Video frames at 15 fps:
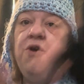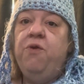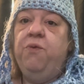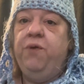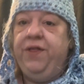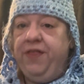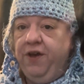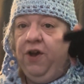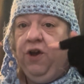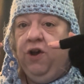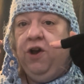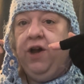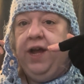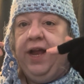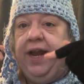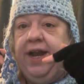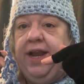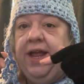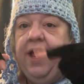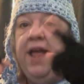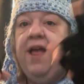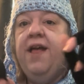with a
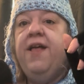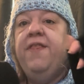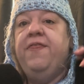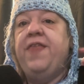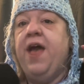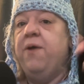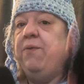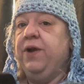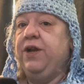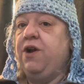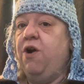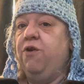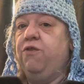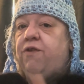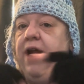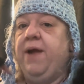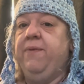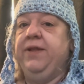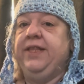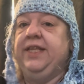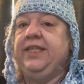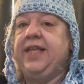hood that would go great
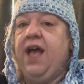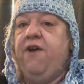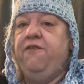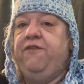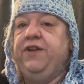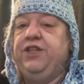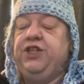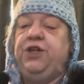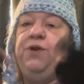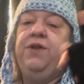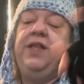with this outfit too,